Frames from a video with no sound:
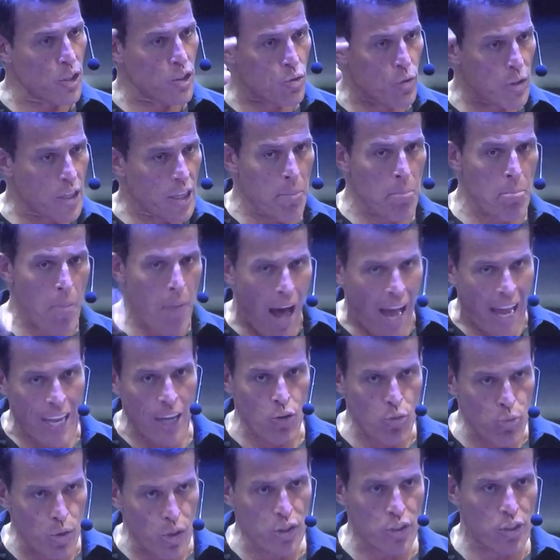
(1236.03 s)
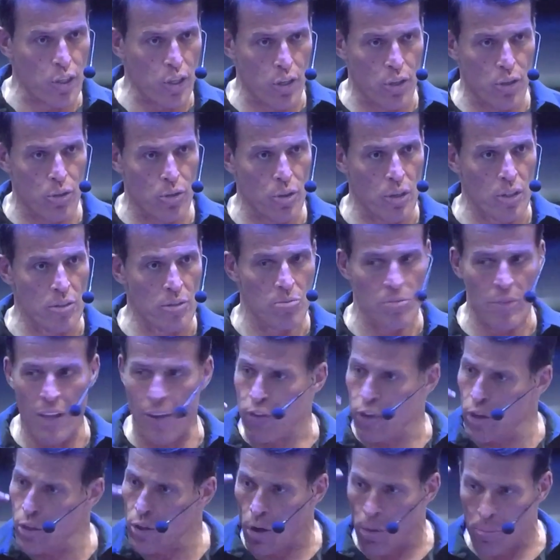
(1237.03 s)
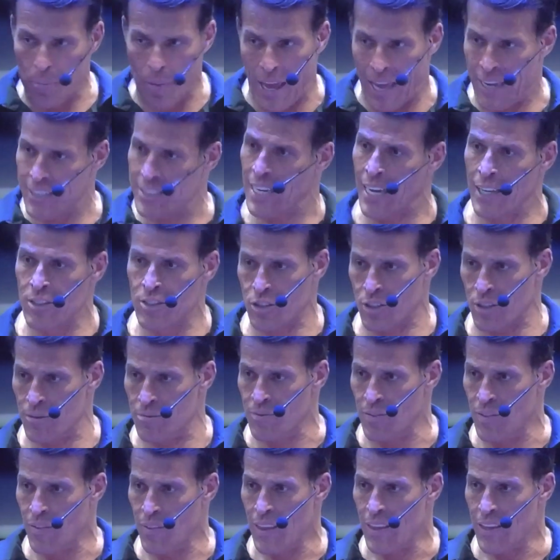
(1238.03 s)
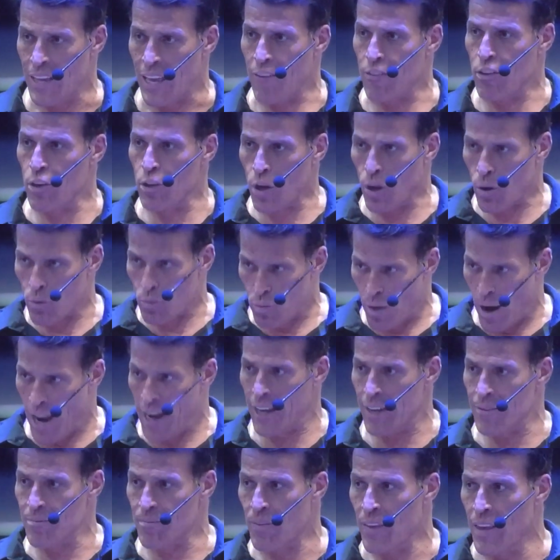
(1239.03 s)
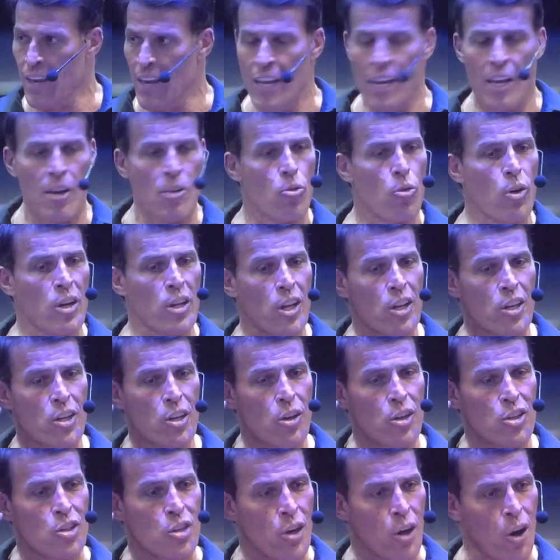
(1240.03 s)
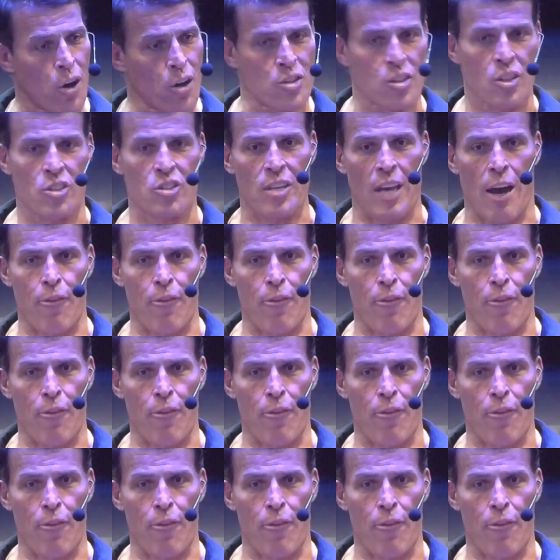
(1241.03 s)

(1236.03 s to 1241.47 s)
it's what the mind will do if you don't pay attention, if you don't run it. When you do is you notice it's